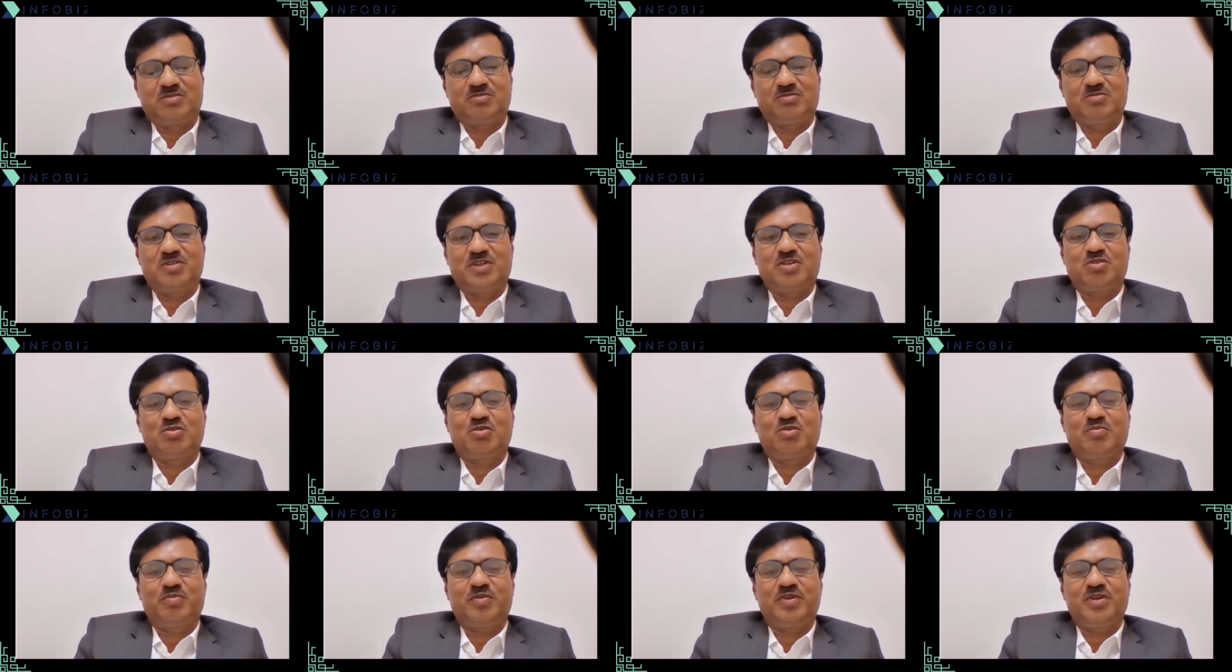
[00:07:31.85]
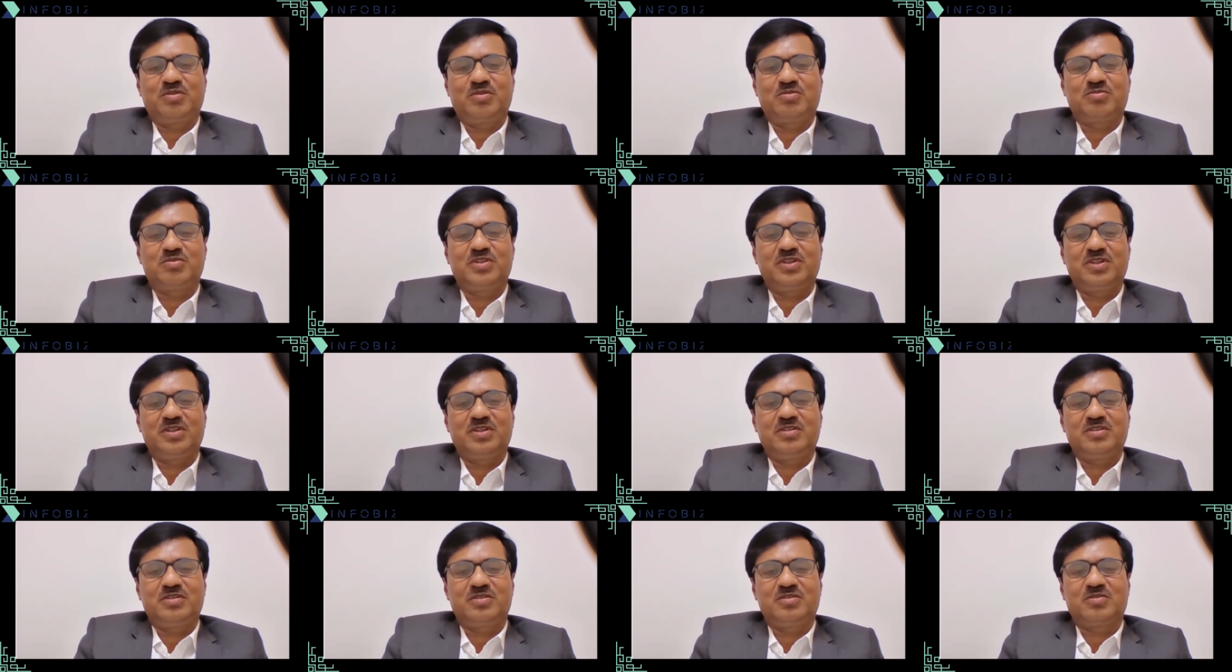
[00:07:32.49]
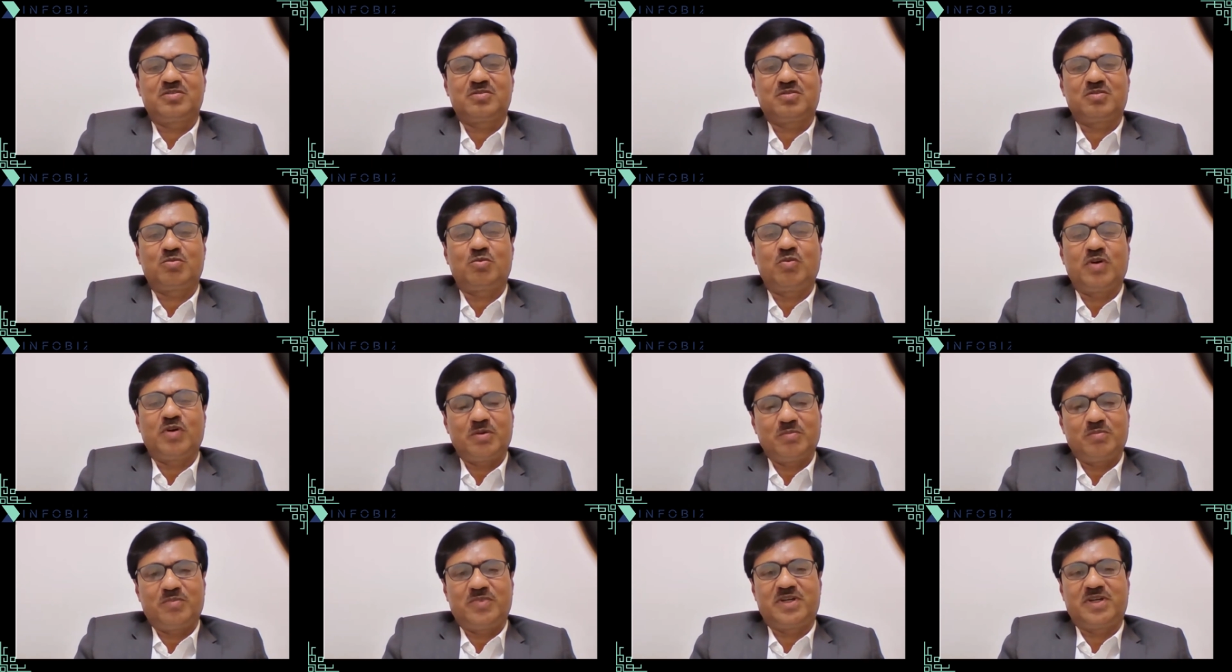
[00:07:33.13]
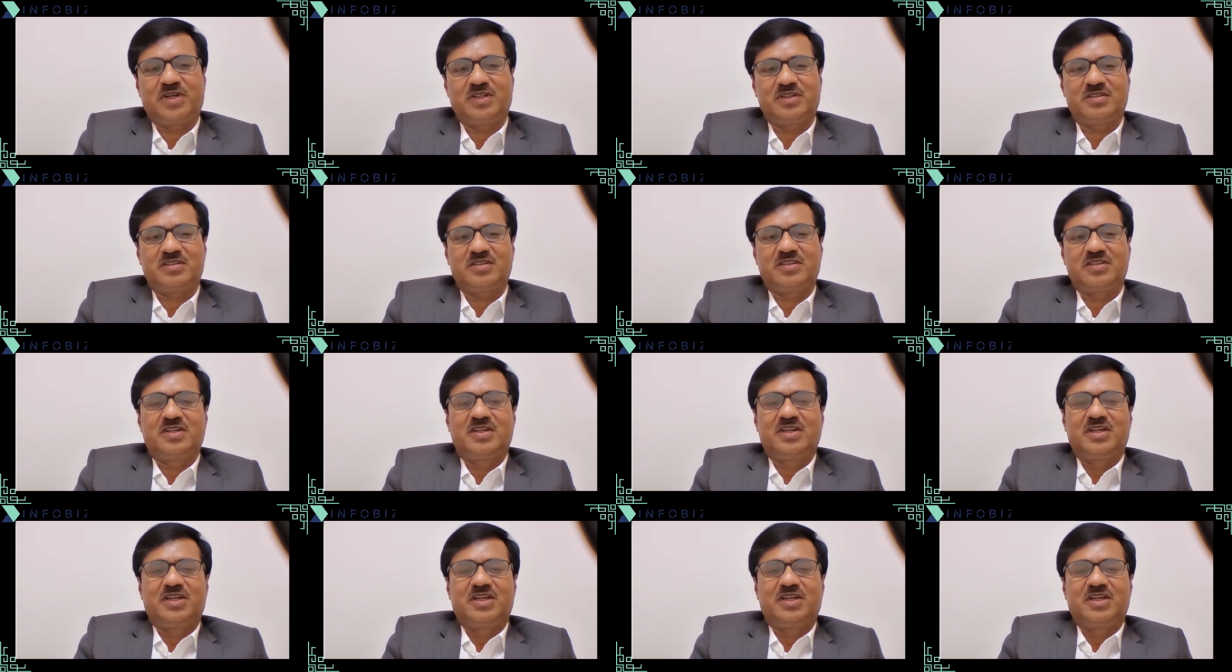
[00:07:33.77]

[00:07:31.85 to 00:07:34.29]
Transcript: We are hoping within 1 month,